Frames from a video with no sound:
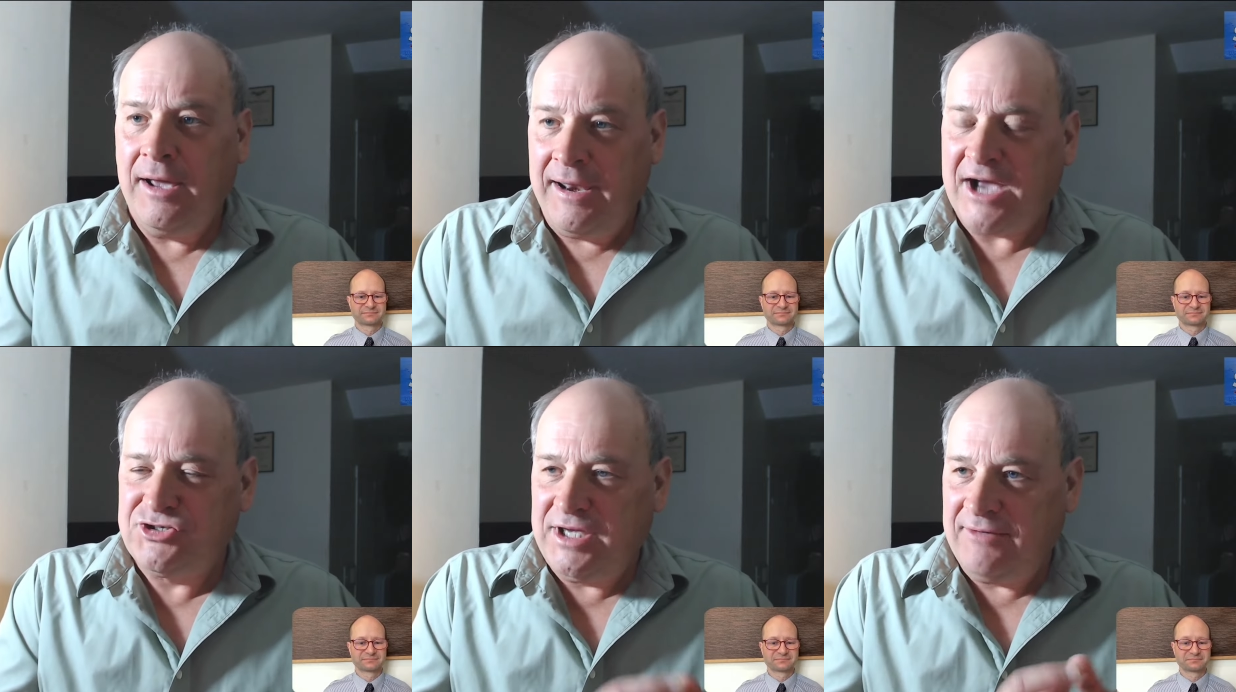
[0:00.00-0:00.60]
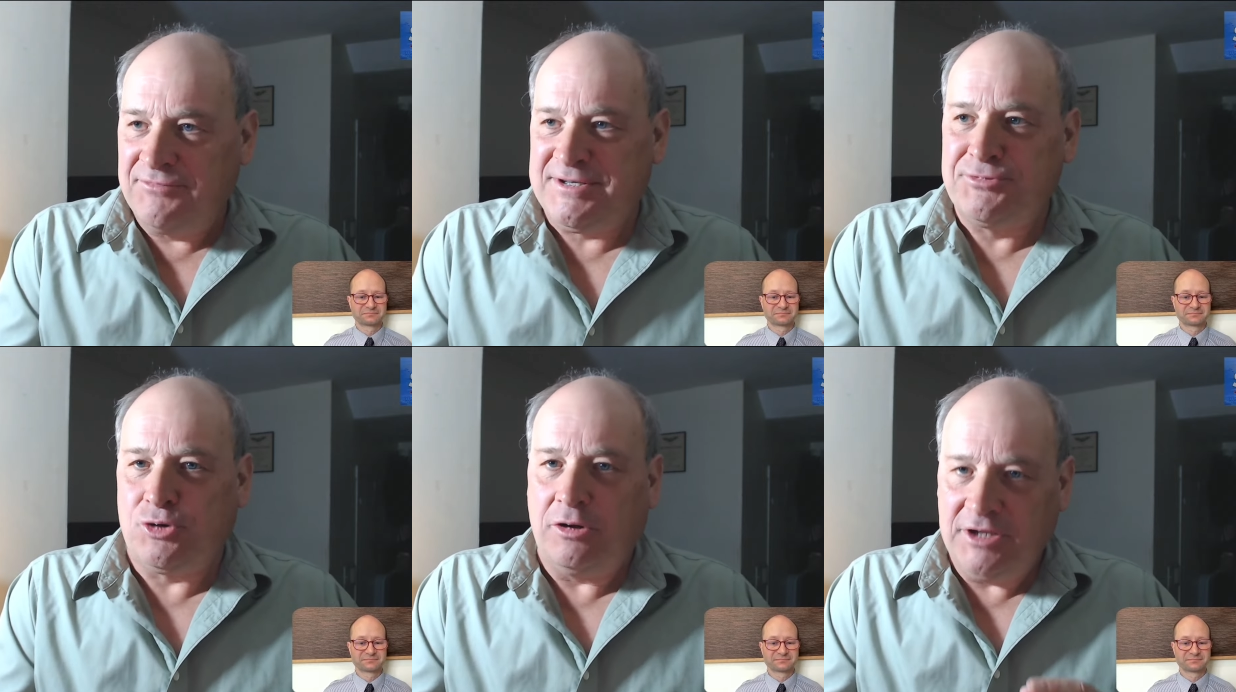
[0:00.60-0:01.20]
Speaker 1: and actually give them
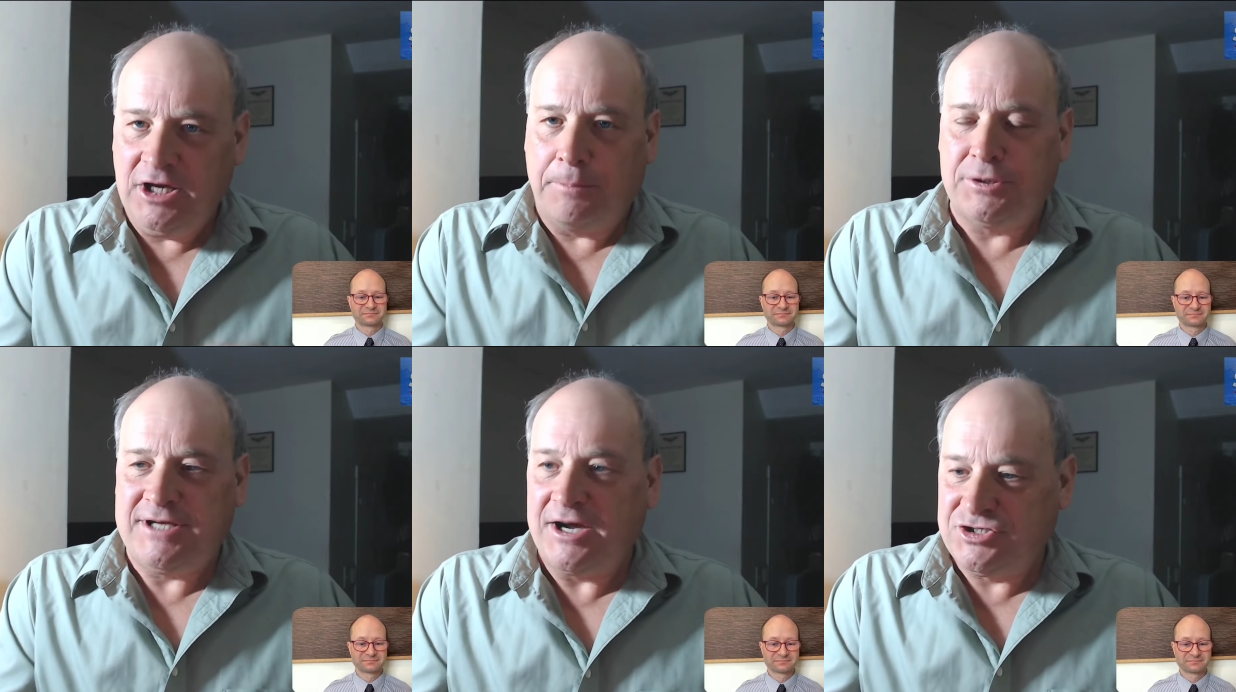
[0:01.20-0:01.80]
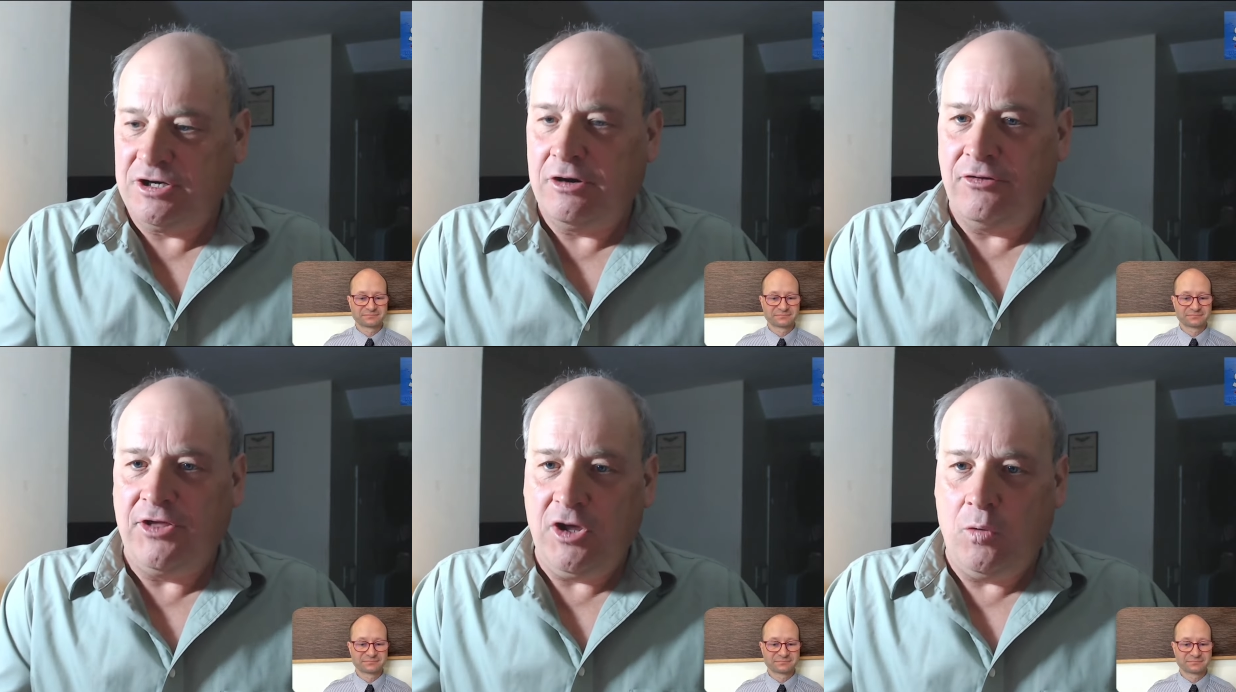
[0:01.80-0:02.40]
some sort of legal protection
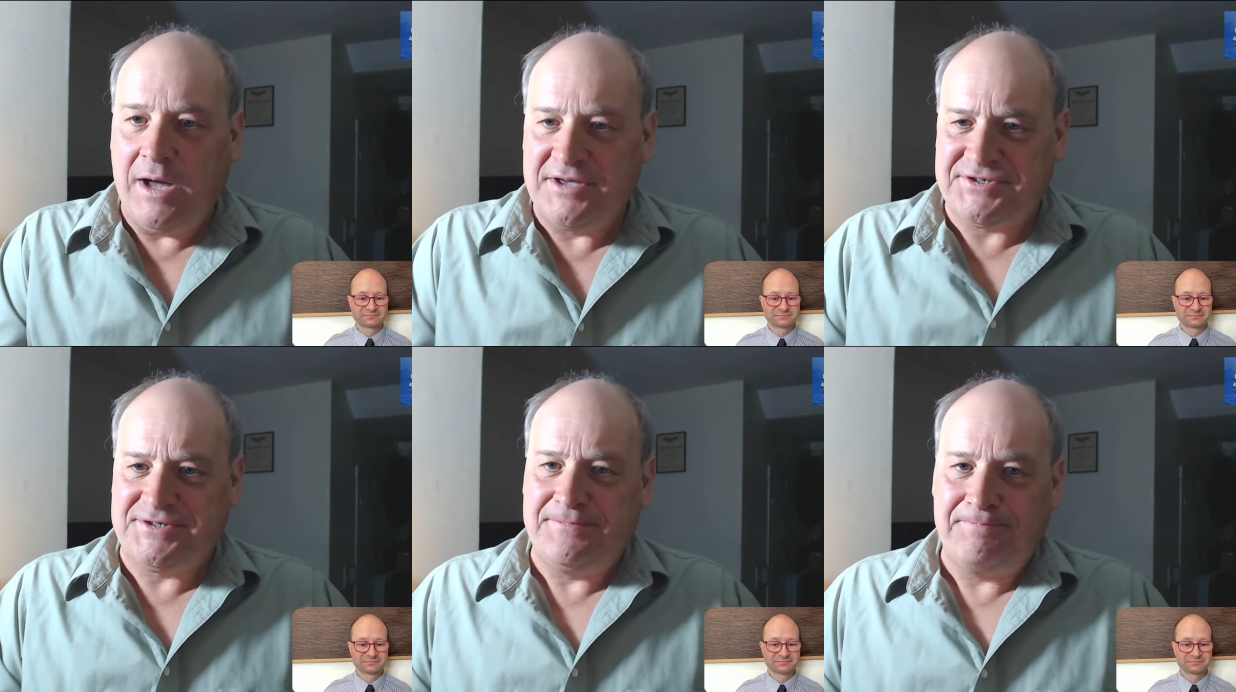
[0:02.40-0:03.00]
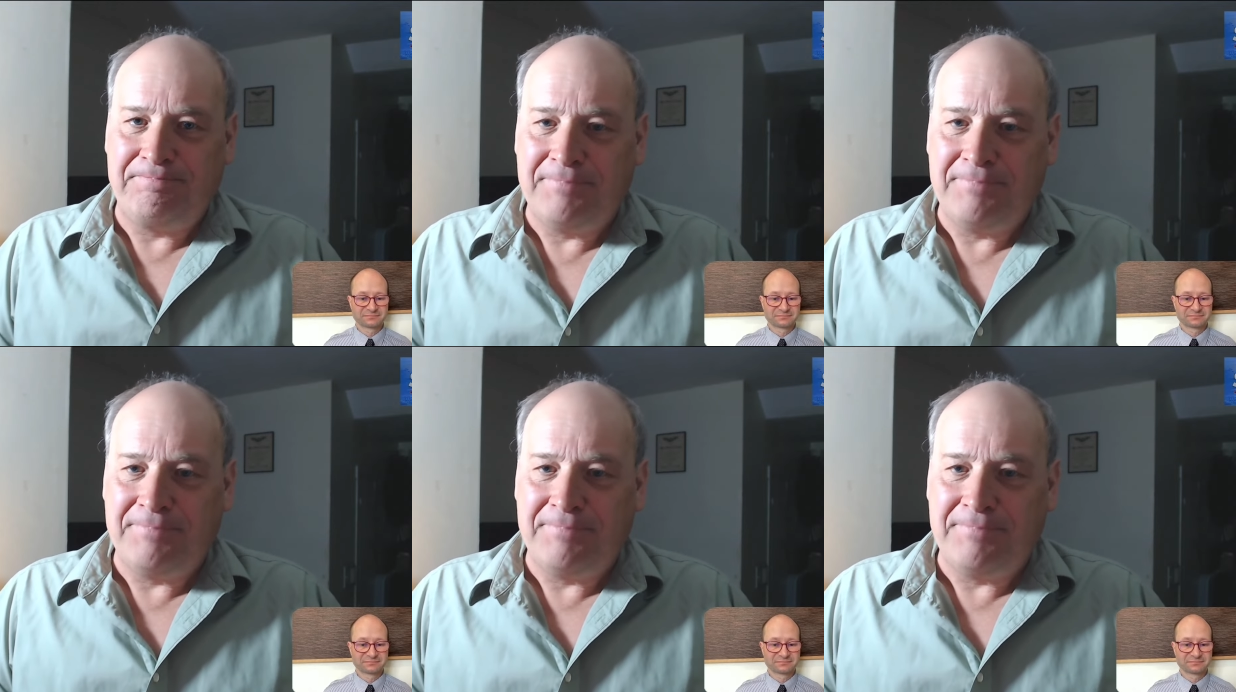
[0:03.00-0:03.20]
under the U S